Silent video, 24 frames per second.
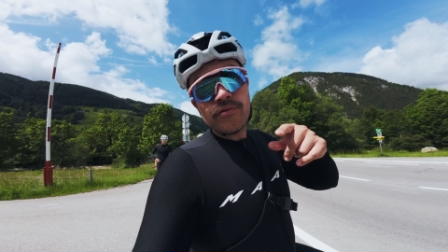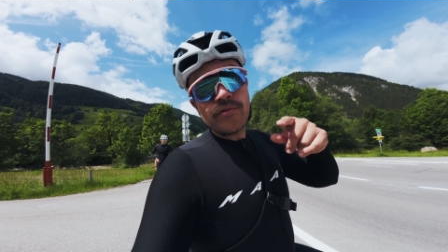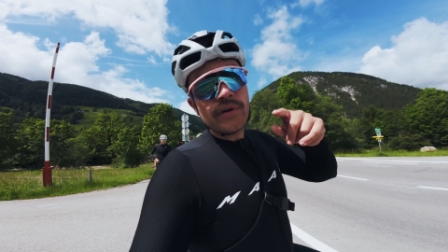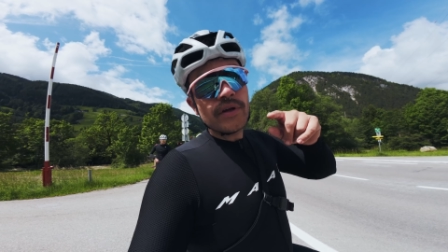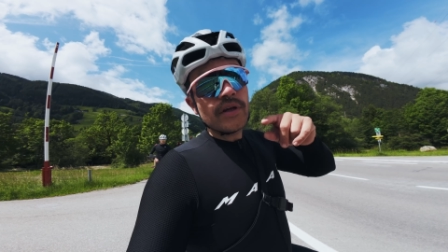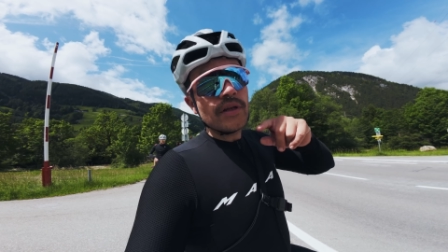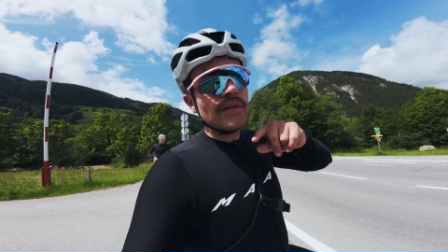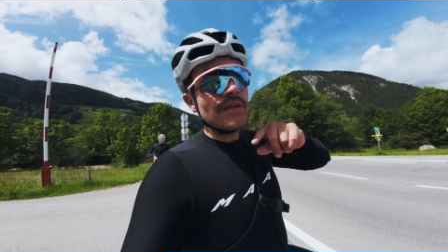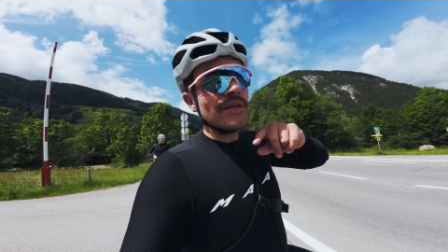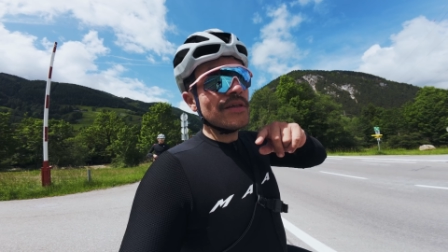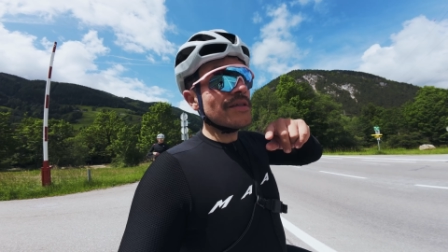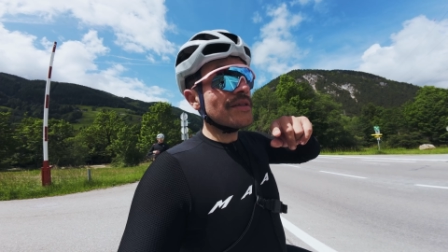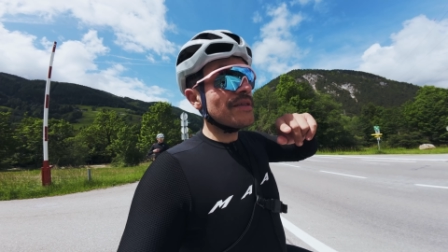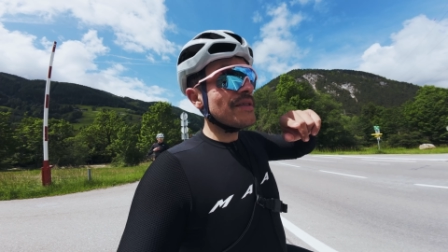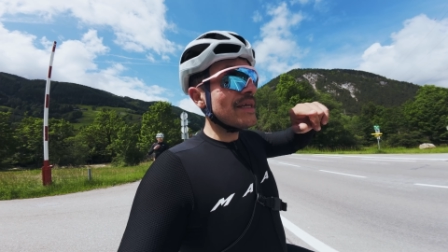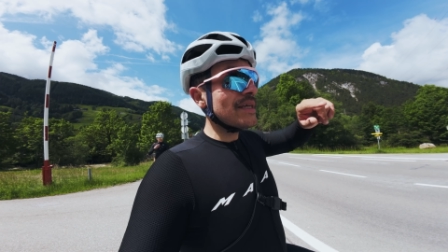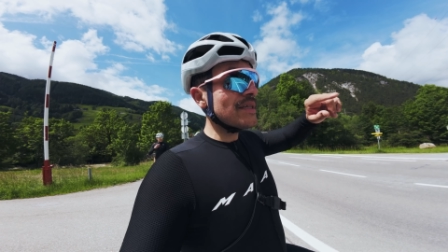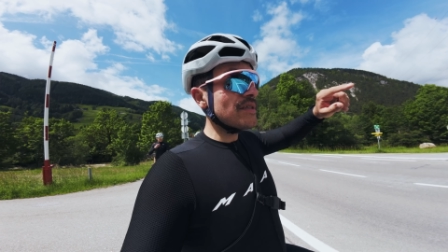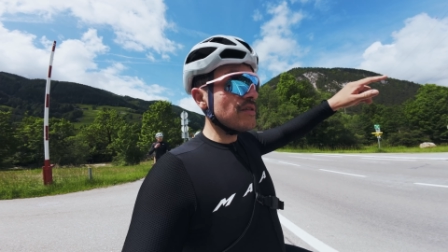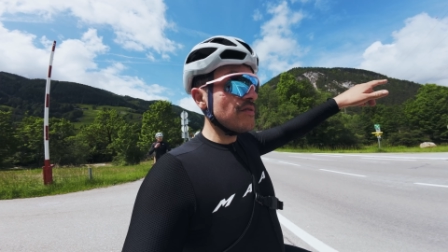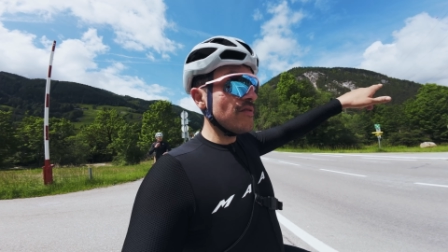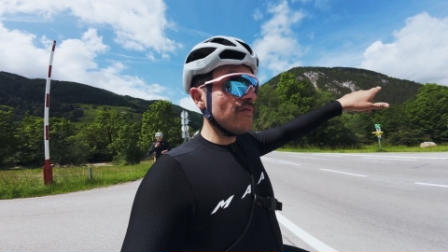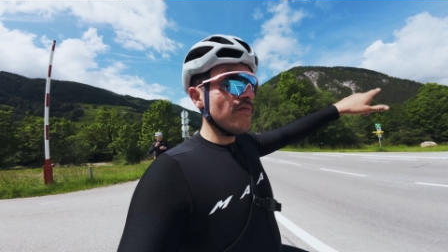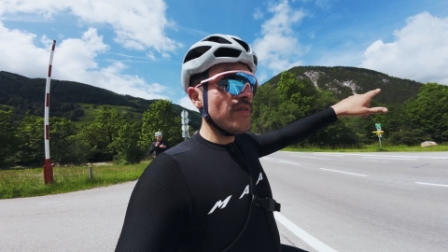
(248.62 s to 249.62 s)
During these
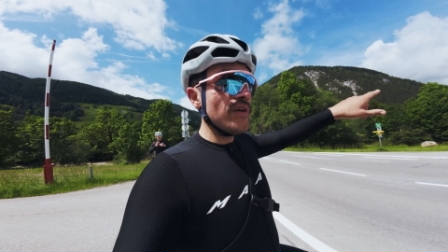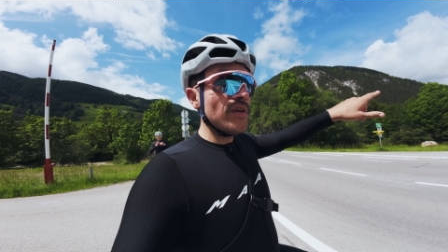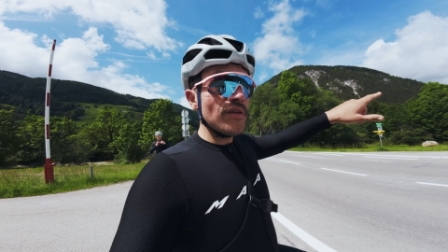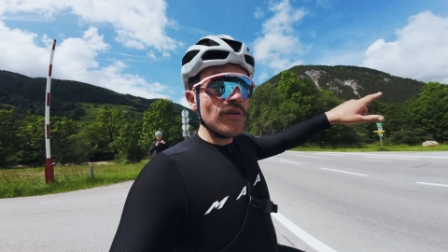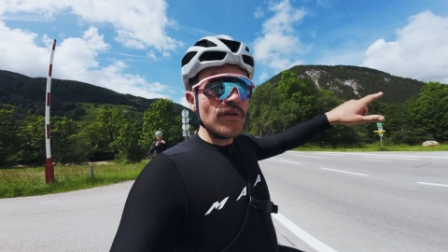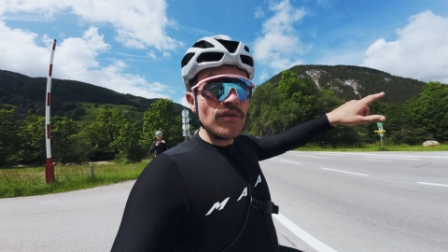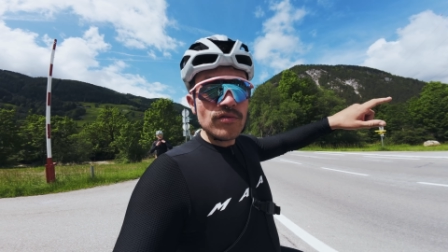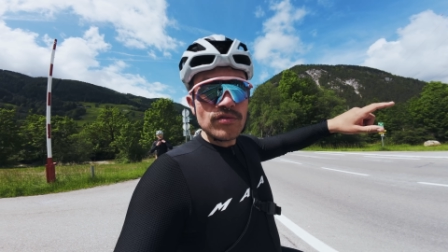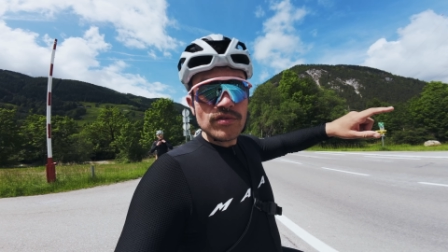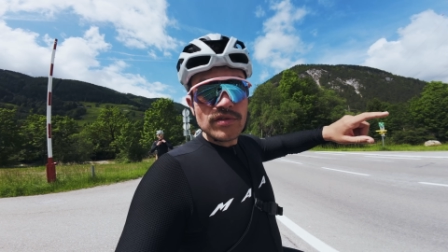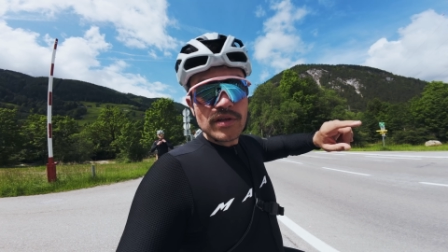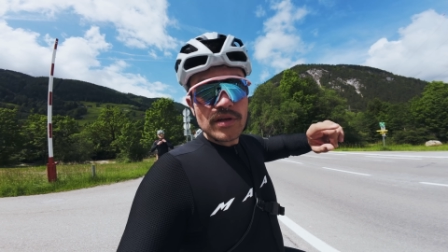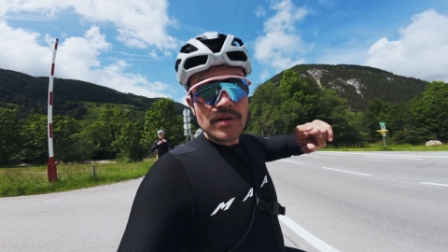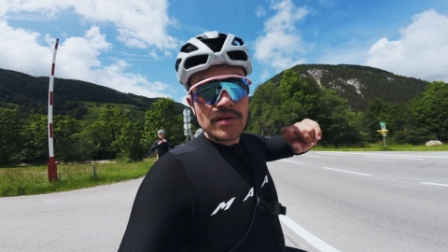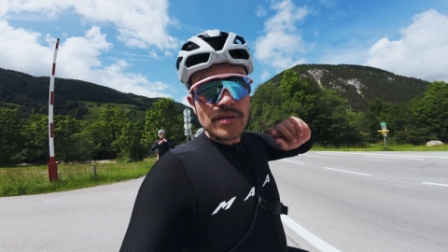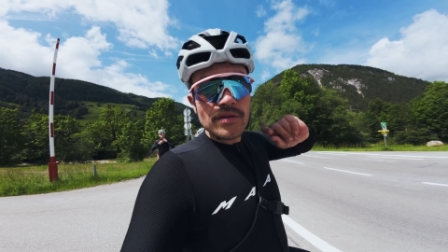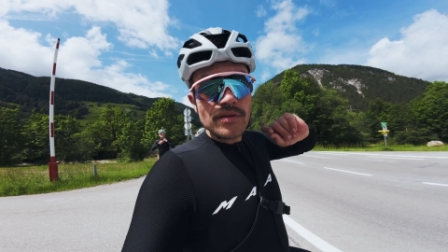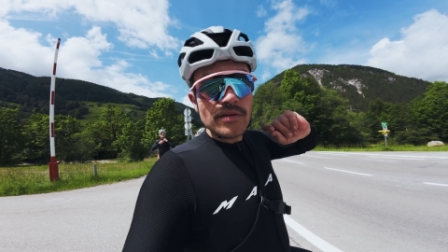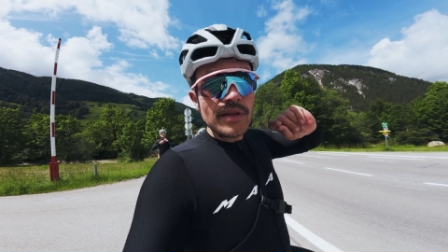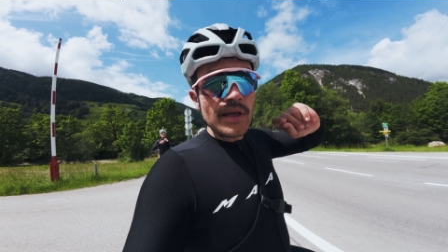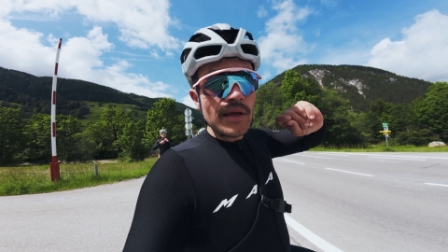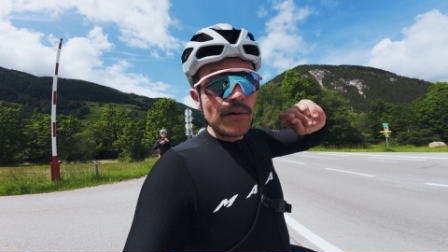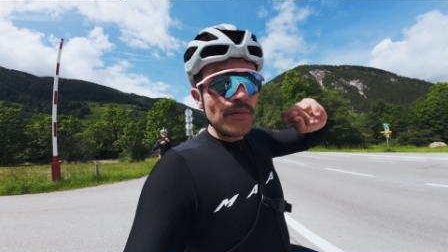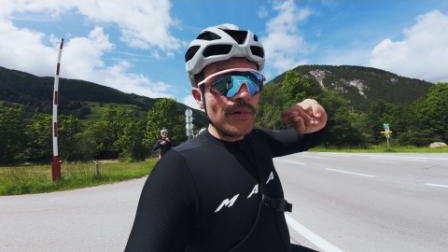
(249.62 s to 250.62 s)
next videos that
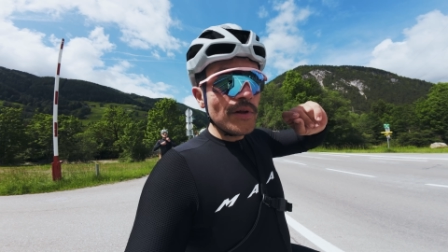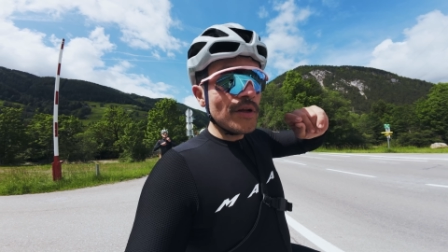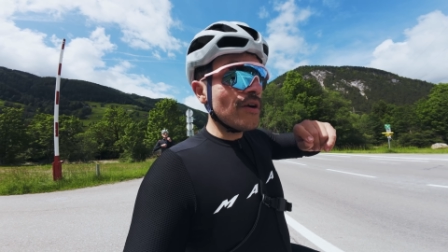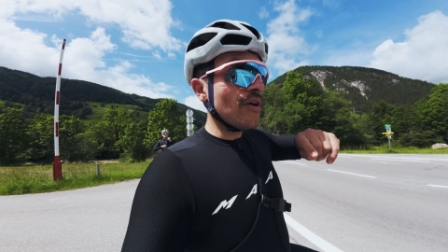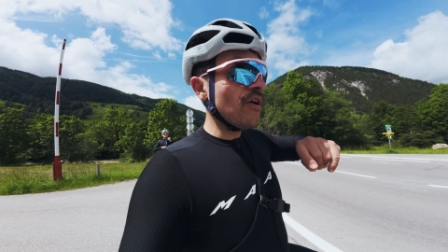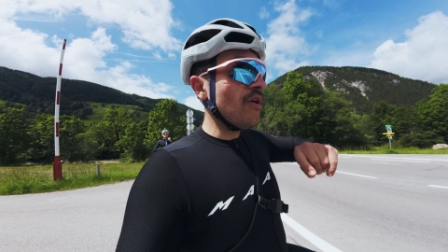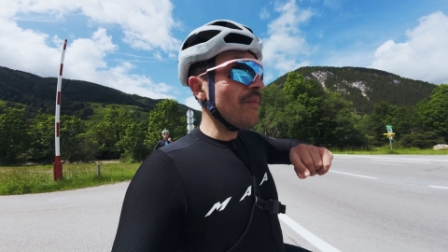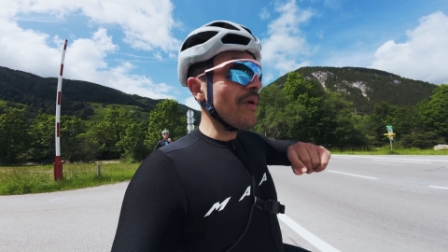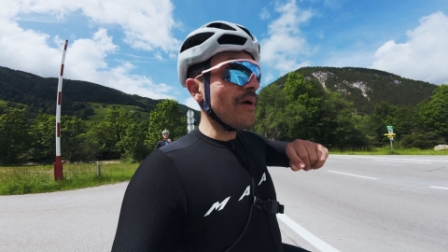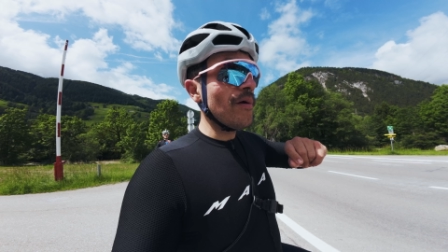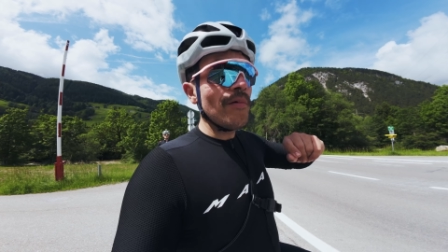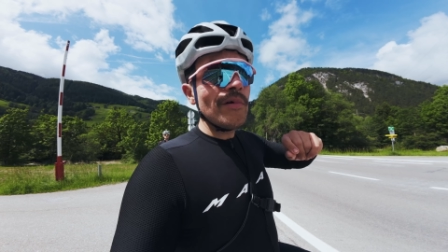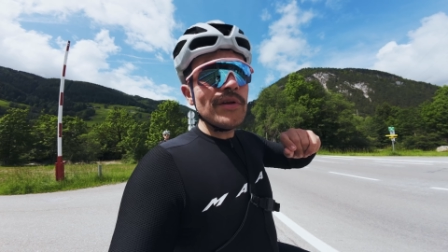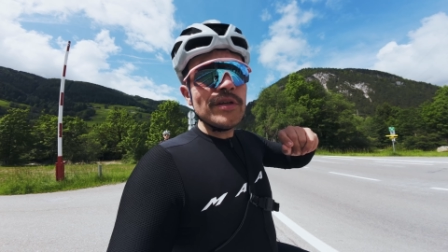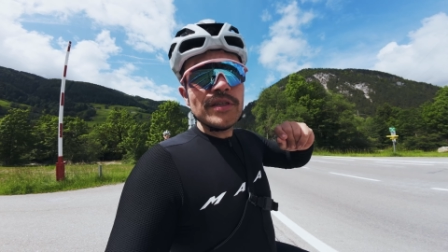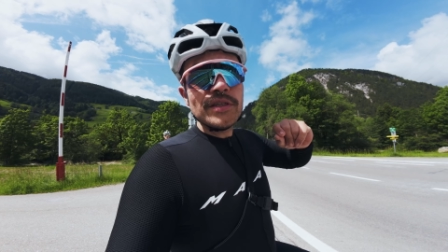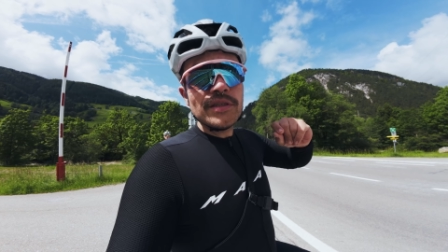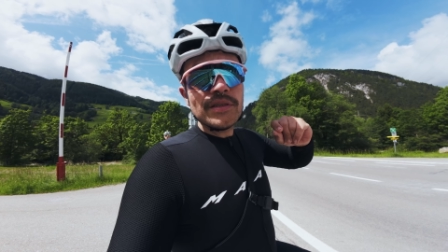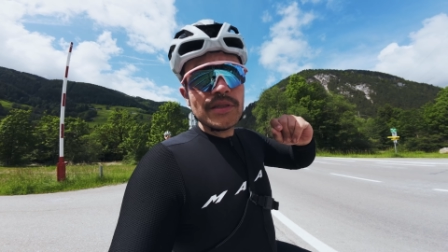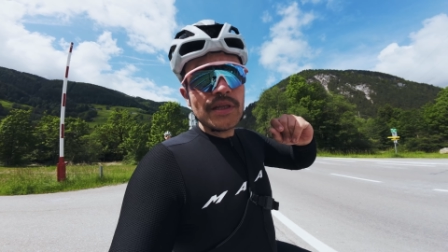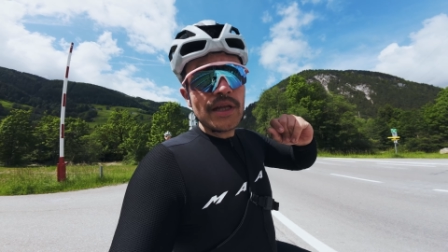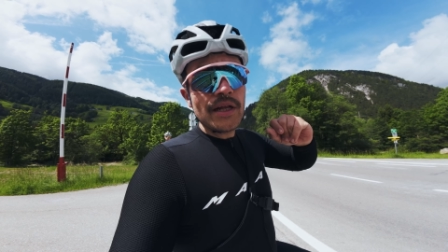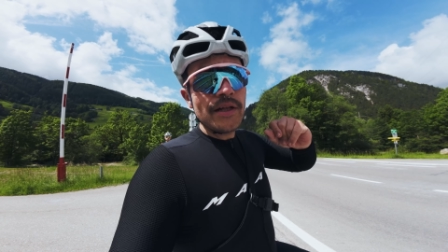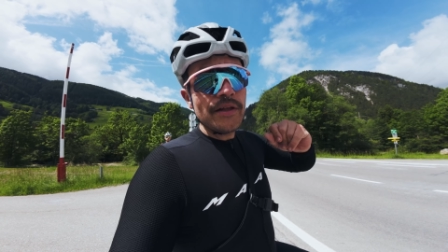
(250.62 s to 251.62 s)
they will come, I will
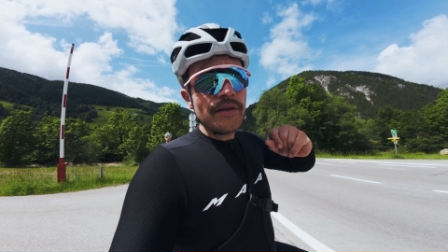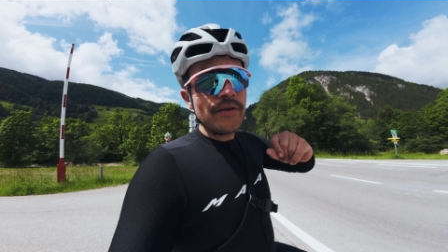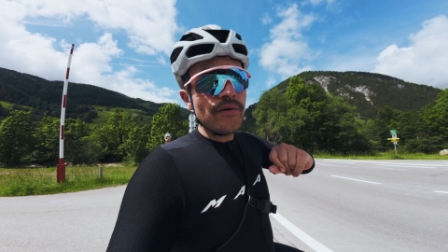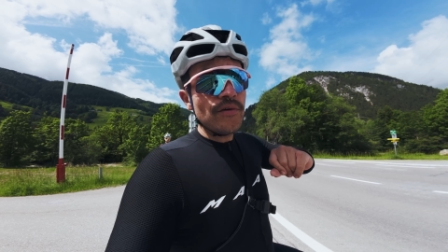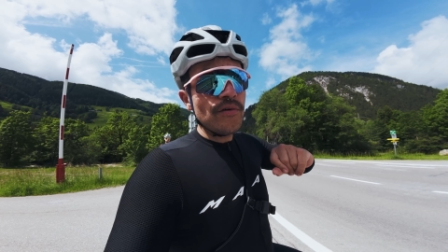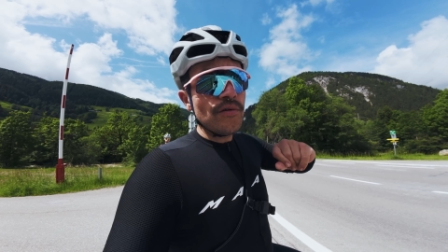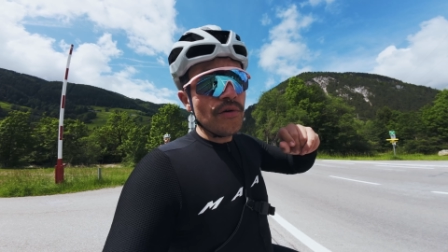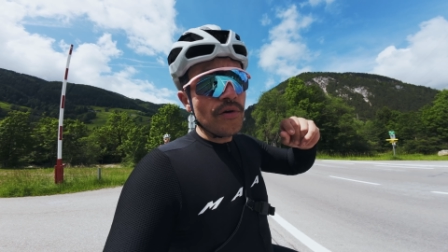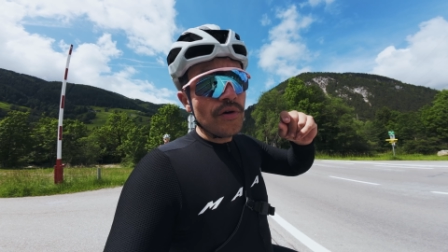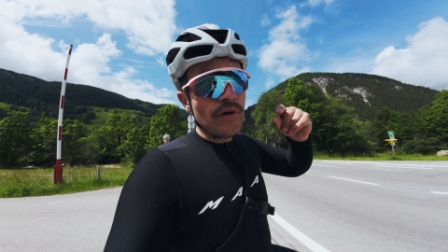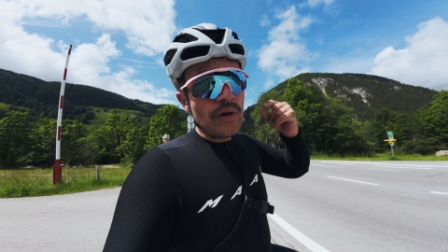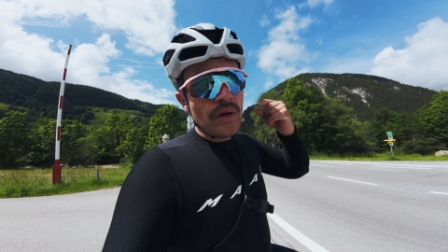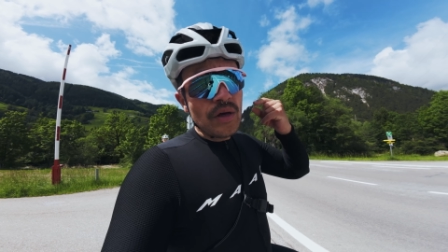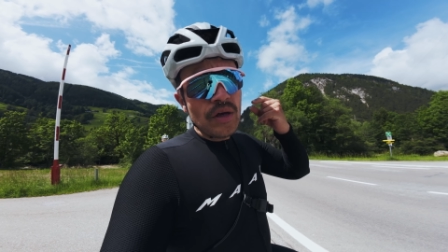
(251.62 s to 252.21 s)
tell you